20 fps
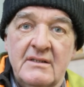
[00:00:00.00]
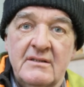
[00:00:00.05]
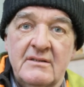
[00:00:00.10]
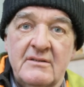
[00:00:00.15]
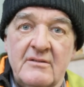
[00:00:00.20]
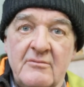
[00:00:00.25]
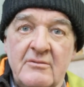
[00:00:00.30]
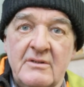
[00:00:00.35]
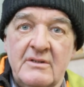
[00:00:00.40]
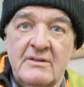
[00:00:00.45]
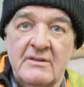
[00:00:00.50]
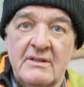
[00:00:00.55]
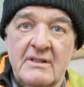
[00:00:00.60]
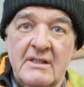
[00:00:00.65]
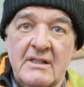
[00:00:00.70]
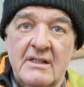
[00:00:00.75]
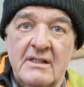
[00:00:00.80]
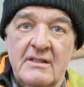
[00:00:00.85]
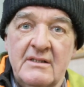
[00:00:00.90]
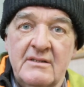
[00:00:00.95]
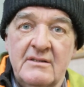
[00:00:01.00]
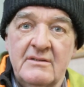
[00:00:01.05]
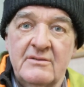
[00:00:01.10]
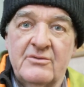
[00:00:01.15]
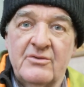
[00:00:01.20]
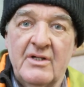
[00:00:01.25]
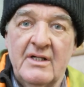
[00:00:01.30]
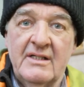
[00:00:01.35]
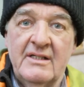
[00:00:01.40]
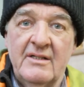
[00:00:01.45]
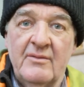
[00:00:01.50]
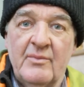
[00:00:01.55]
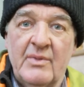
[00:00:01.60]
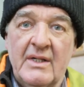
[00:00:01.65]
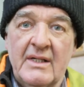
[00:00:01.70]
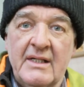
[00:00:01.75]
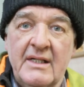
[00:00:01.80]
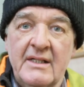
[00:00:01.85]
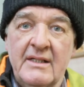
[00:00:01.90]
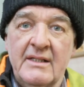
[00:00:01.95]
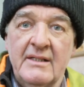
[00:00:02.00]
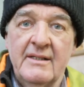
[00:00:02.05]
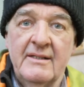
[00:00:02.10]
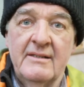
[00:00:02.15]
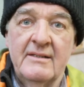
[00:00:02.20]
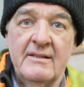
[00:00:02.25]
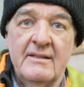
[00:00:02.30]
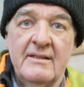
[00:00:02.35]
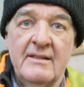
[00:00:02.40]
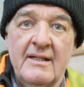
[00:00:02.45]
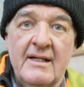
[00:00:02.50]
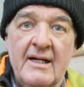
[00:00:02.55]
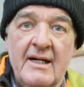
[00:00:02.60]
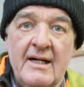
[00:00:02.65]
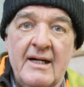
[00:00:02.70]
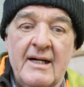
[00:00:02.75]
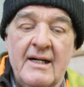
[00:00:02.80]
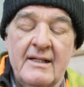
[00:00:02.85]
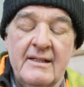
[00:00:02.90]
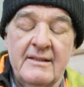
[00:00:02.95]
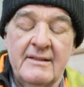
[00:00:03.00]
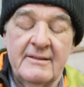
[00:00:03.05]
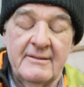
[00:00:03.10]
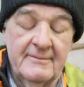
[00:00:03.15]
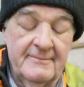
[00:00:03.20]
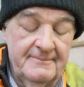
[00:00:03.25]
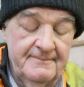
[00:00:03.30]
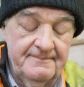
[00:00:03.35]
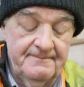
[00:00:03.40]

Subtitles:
So we dragged it back in and